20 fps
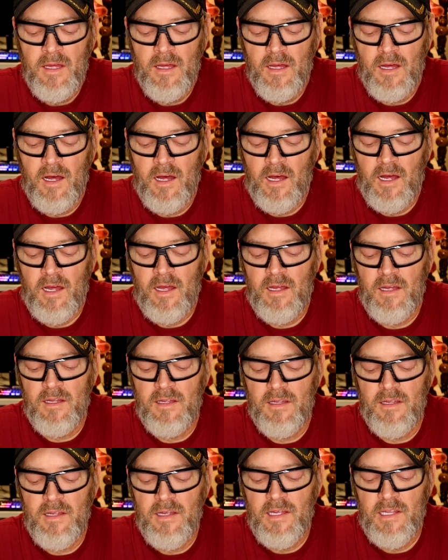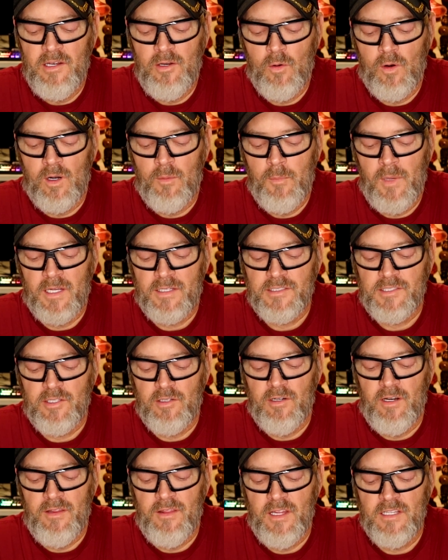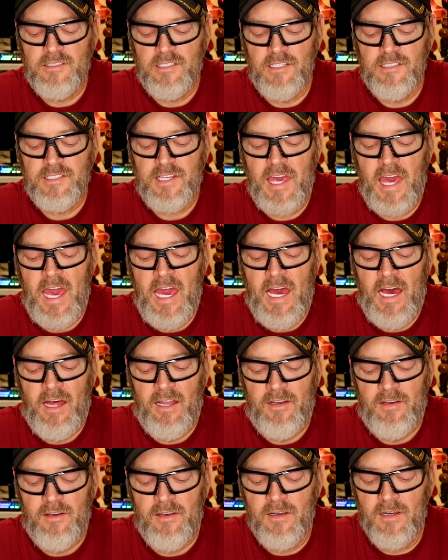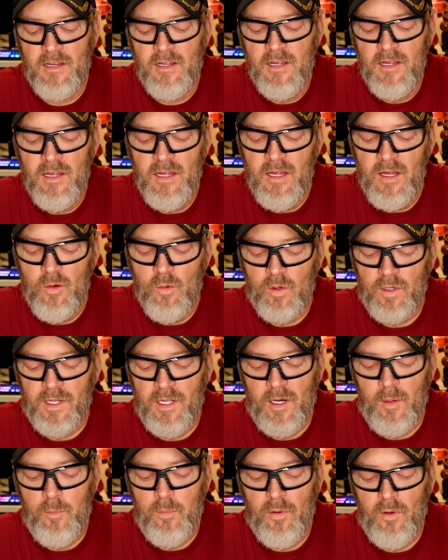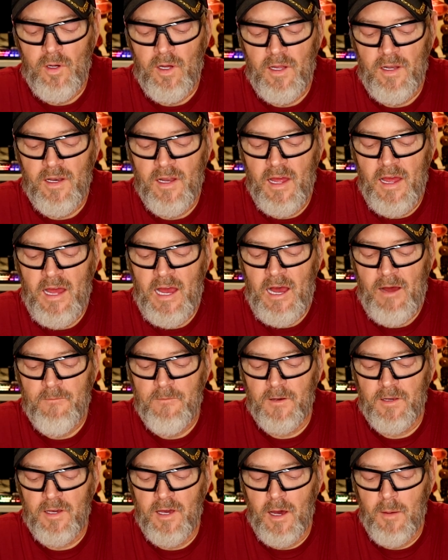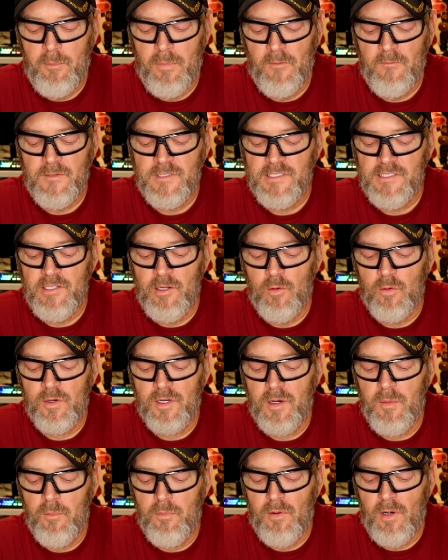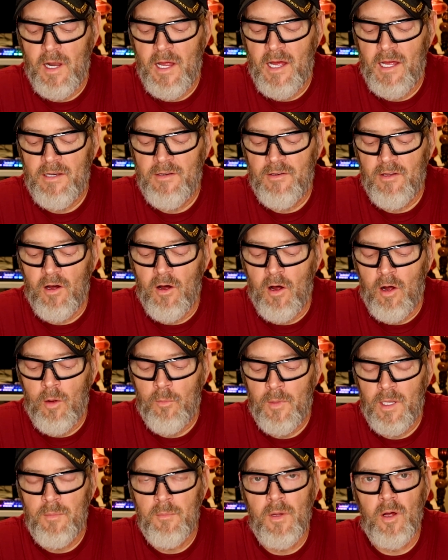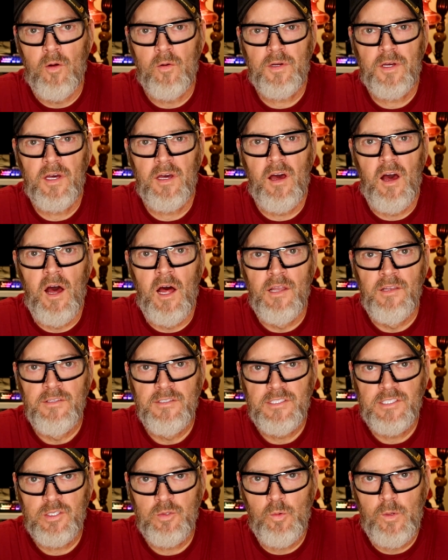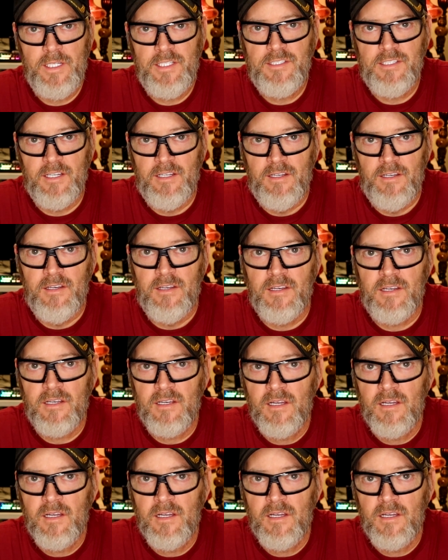into our mixer, and this is canned. We're going to put a half a cup of Silk brand almond milk, unsweetened.